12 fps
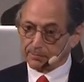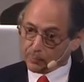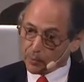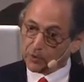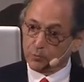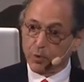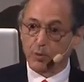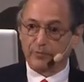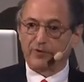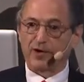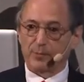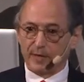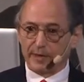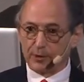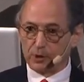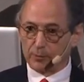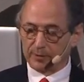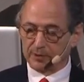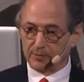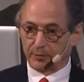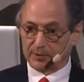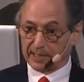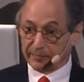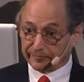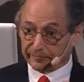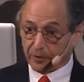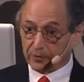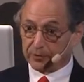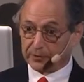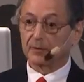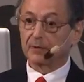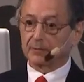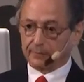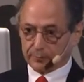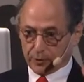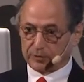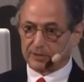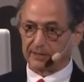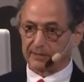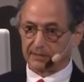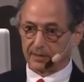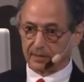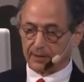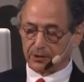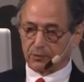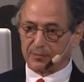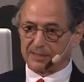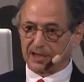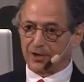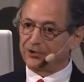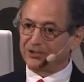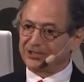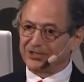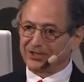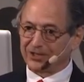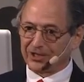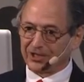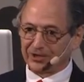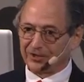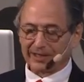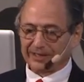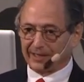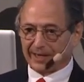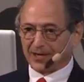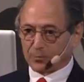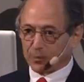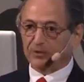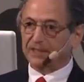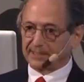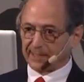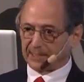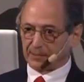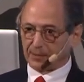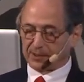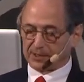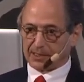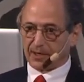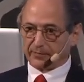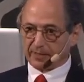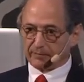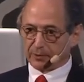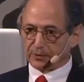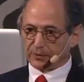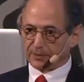won't work very well in humans because they are foreign proteins. Humans say, oh, no, I don't want these antibodies. So now the immune